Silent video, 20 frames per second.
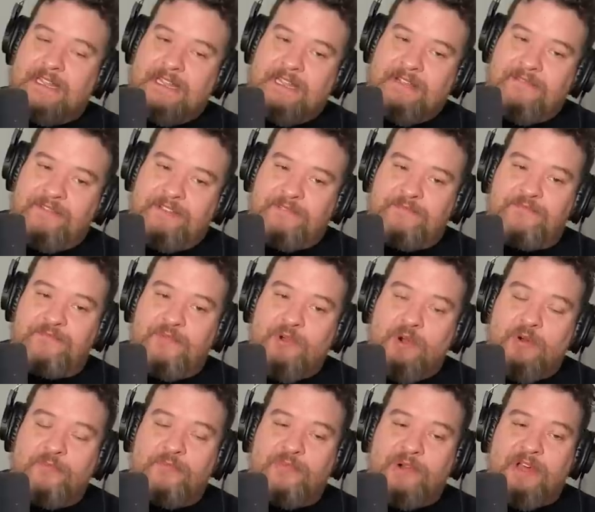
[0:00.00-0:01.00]
If his
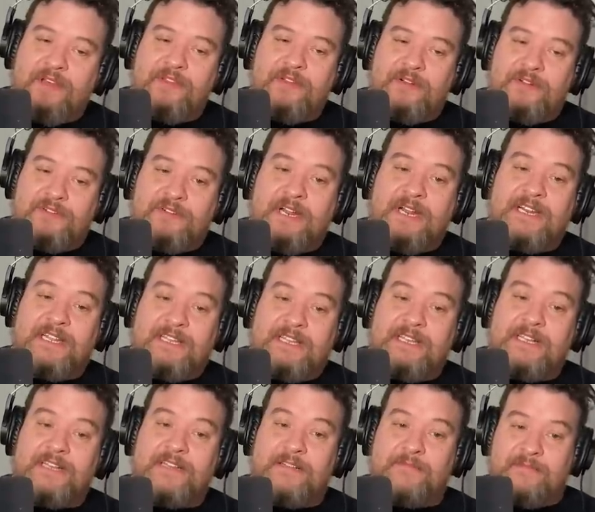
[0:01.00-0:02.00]
own brother tried to
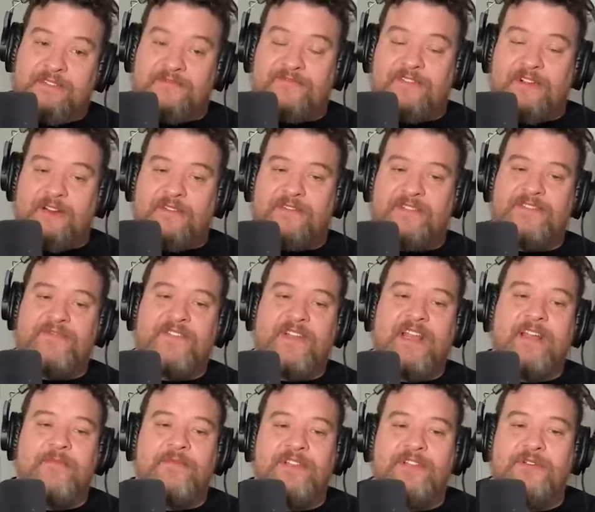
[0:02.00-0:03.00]
kill him in front of his
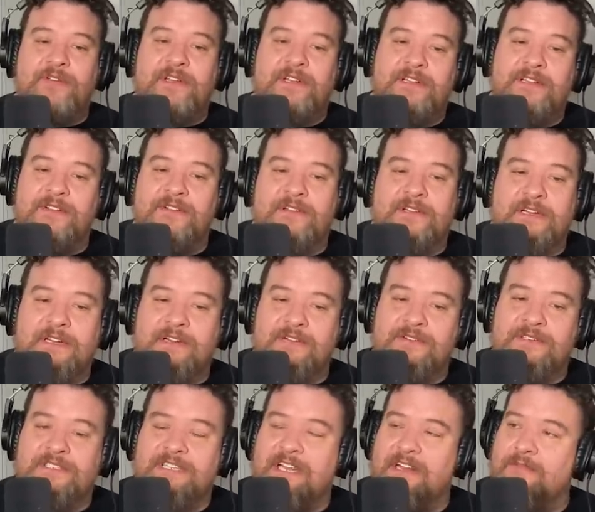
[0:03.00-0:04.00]
family, you can you can
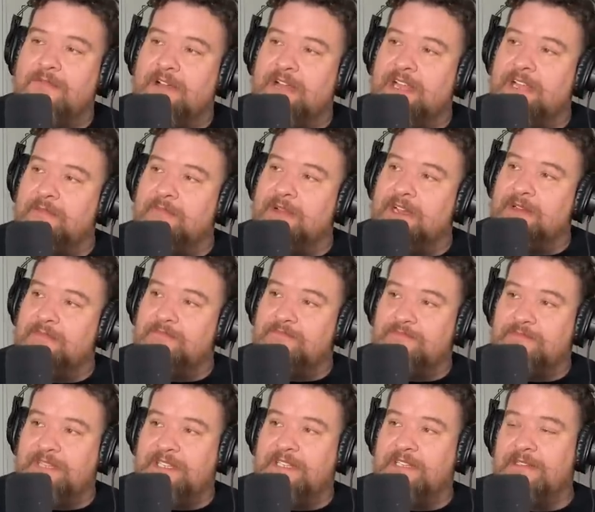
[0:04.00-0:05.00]
understand why. And, and
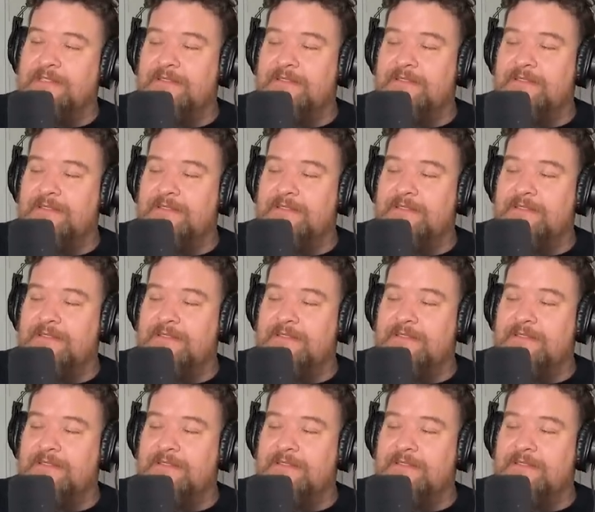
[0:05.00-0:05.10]
Mikey be.